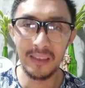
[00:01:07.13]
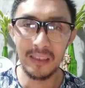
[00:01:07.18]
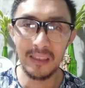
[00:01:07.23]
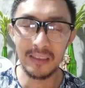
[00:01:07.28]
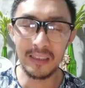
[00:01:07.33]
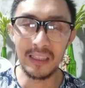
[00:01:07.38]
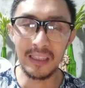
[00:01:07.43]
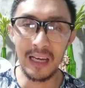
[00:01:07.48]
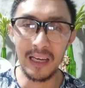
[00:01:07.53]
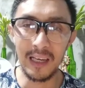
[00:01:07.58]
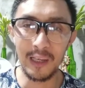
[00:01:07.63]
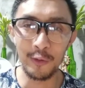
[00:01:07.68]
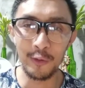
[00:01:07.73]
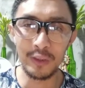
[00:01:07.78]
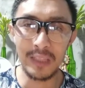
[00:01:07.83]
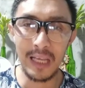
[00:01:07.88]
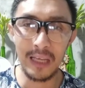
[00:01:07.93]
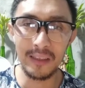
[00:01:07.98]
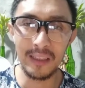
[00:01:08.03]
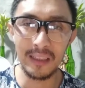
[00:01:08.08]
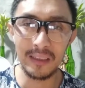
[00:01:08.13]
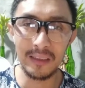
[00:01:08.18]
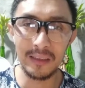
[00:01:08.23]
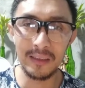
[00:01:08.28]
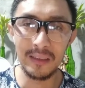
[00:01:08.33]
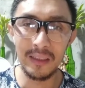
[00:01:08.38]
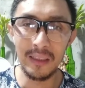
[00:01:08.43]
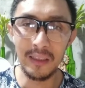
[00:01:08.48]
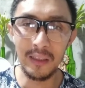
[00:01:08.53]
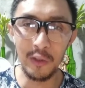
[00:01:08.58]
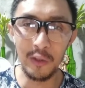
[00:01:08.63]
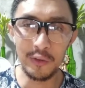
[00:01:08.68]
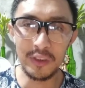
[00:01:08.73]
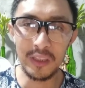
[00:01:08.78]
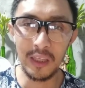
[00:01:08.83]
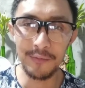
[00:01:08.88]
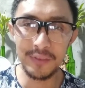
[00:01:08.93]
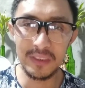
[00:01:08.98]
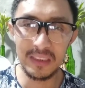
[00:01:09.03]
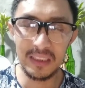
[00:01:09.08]
nagkakaroon tayo ng low
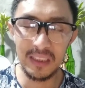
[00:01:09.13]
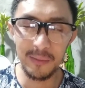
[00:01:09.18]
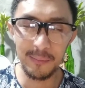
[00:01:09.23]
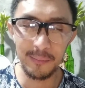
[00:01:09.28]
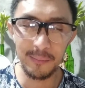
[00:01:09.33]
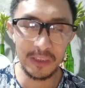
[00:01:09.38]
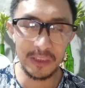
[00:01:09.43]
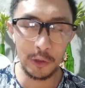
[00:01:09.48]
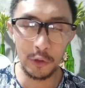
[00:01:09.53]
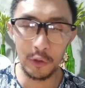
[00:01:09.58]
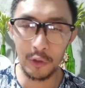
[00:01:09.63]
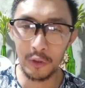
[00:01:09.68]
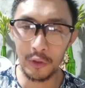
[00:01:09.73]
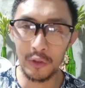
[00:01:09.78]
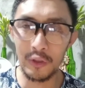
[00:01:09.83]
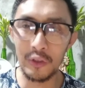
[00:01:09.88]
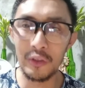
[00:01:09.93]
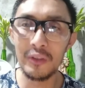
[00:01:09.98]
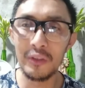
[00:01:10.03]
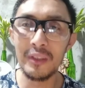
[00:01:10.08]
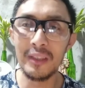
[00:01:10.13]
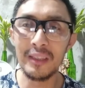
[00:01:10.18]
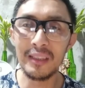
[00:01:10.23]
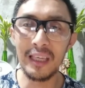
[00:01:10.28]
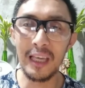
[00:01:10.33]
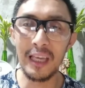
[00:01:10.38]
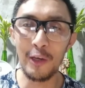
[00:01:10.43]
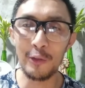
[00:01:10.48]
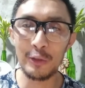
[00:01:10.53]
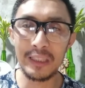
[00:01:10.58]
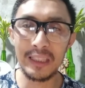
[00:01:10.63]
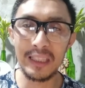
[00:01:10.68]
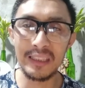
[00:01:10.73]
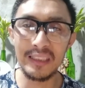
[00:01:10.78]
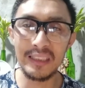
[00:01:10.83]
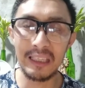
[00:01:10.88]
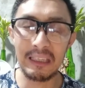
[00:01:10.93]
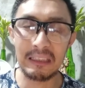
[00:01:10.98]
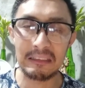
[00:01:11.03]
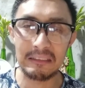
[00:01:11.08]
self-esteem. Siguro, kaya ako
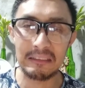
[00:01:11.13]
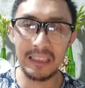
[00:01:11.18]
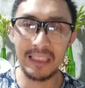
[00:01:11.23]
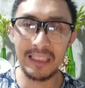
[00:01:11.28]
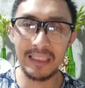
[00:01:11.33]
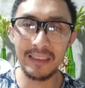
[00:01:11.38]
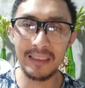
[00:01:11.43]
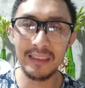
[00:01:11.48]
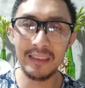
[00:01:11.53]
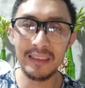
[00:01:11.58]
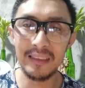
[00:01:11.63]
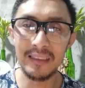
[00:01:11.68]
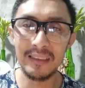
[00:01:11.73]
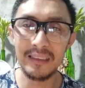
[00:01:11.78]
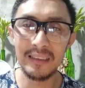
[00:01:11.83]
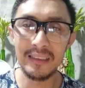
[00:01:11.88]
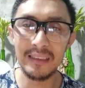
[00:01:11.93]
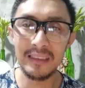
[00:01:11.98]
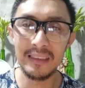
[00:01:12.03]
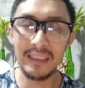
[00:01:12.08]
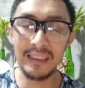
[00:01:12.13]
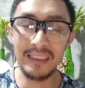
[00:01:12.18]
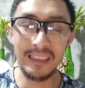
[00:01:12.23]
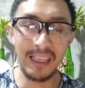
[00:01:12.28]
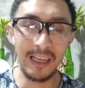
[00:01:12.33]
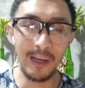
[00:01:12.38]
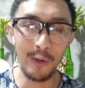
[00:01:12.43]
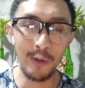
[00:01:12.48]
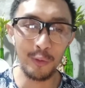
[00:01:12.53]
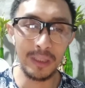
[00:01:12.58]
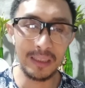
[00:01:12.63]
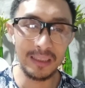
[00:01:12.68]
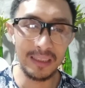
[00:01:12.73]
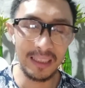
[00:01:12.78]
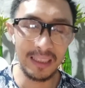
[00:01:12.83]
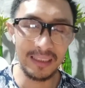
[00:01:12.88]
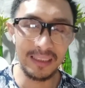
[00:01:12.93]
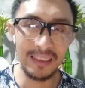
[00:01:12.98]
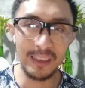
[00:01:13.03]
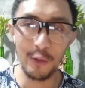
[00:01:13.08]
na-reject kasi hindi ako
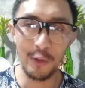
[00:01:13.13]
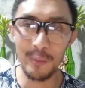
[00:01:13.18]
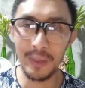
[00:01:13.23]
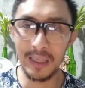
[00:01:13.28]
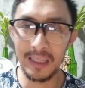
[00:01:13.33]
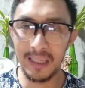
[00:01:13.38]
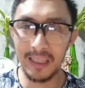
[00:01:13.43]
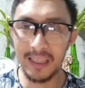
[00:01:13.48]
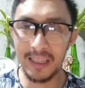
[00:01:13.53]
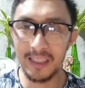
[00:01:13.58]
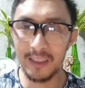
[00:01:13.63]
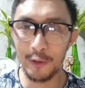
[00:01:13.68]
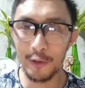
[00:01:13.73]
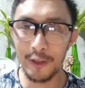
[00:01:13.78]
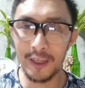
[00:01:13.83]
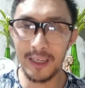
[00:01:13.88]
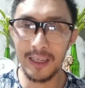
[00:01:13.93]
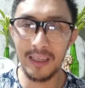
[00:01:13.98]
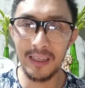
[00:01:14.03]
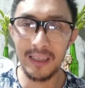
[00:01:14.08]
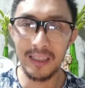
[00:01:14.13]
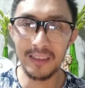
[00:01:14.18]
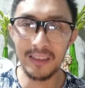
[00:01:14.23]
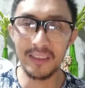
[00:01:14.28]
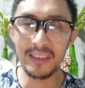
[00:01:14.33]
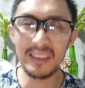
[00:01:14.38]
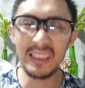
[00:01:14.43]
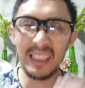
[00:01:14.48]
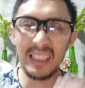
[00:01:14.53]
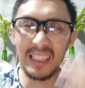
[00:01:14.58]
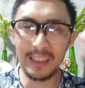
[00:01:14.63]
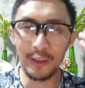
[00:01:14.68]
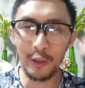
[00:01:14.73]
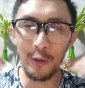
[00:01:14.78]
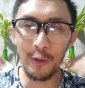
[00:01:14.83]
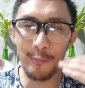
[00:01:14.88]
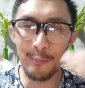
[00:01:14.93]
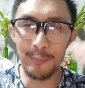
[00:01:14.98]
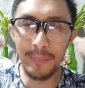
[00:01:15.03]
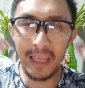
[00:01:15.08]
ganyan, hindi ako magaling. Or there's a lot
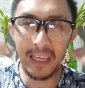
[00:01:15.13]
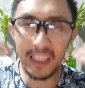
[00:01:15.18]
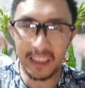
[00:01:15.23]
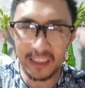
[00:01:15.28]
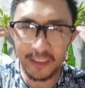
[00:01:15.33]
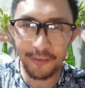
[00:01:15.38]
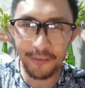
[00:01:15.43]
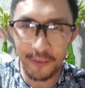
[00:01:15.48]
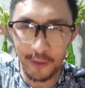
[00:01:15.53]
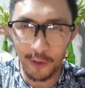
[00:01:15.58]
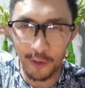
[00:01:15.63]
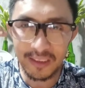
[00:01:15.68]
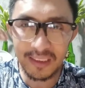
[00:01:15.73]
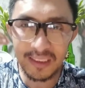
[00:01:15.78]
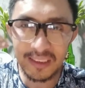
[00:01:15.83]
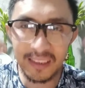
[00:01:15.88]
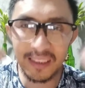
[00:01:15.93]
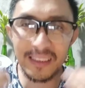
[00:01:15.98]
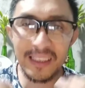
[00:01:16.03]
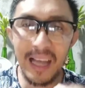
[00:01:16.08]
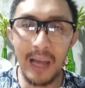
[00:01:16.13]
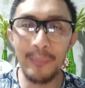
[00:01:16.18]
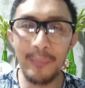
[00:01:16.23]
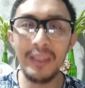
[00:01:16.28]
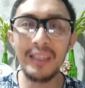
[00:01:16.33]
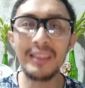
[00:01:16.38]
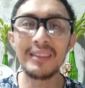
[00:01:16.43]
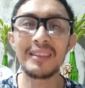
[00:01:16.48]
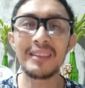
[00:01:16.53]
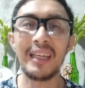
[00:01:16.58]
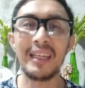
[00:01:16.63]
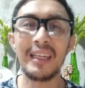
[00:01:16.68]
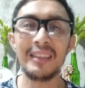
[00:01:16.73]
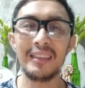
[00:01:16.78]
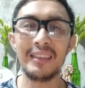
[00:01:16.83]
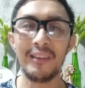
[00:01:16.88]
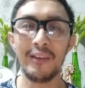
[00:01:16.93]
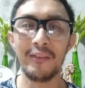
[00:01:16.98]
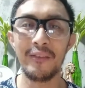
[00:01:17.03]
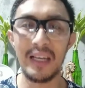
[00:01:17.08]
of negative thoughts that are coming inside
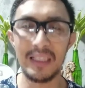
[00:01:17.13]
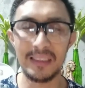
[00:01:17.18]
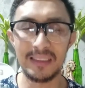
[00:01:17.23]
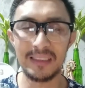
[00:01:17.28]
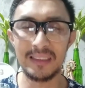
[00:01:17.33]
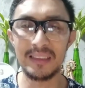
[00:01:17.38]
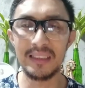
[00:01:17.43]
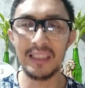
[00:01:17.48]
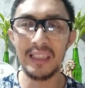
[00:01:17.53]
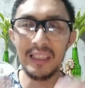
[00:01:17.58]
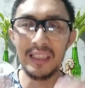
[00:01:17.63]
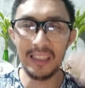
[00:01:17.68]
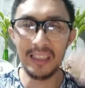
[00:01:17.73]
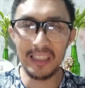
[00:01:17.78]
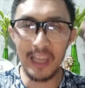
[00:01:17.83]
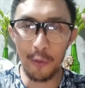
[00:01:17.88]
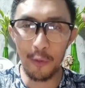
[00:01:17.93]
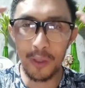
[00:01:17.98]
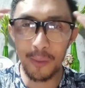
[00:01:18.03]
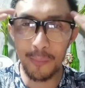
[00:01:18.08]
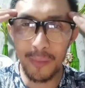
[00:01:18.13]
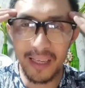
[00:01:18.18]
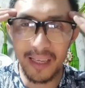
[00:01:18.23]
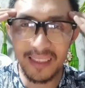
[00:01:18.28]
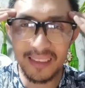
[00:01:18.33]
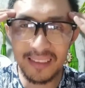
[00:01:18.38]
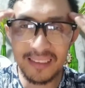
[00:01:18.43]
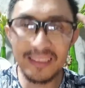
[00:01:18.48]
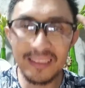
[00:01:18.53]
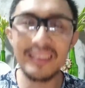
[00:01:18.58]
of us, in our mind.